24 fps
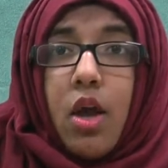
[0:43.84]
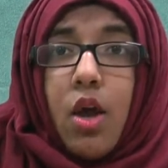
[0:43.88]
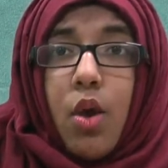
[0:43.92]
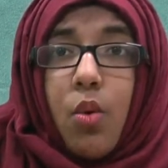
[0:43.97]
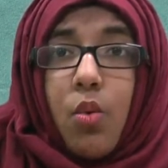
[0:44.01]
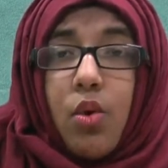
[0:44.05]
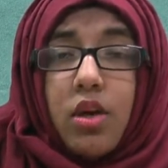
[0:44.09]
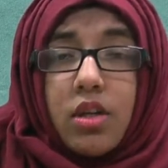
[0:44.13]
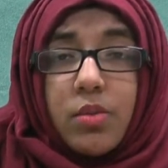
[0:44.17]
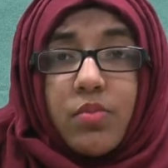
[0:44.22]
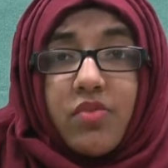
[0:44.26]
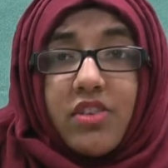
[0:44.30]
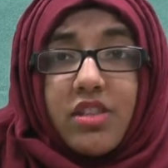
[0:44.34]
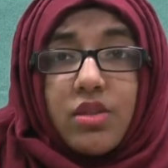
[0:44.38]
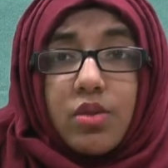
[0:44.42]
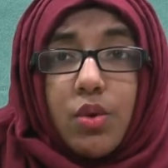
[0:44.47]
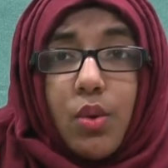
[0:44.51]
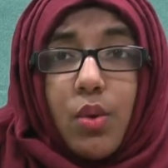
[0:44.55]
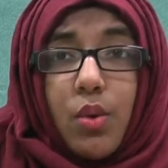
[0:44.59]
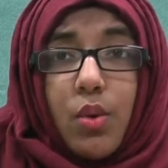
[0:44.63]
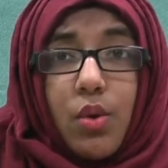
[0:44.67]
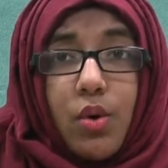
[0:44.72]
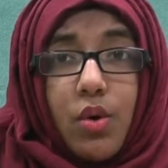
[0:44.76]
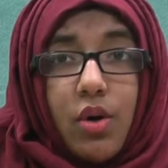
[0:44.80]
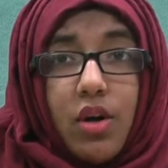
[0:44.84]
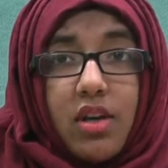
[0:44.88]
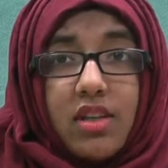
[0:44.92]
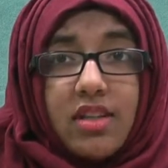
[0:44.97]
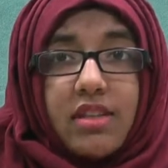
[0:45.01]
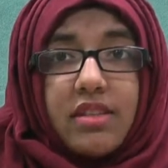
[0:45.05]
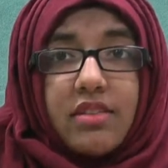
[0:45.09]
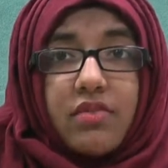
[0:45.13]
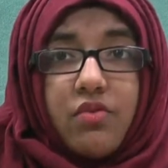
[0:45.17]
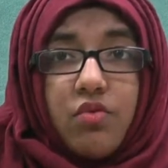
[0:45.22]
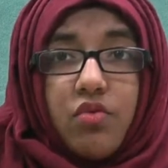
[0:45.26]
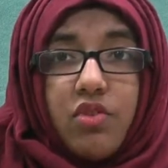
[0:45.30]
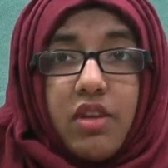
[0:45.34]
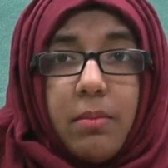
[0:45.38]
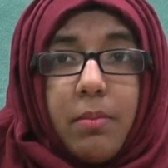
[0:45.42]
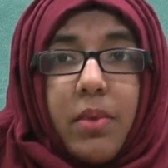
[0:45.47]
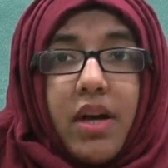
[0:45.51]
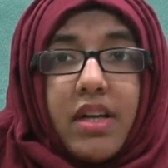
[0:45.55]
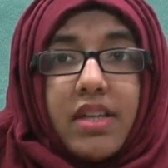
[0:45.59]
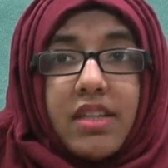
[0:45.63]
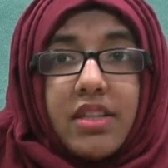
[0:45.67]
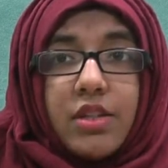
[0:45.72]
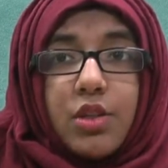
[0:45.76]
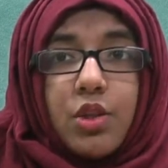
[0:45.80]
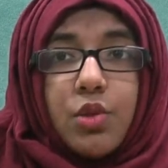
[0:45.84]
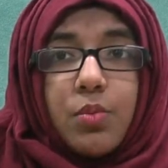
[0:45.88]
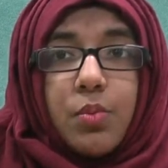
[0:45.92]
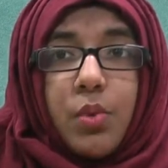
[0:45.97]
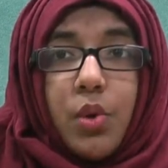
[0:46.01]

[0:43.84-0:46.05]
WordPress.org is free but needs to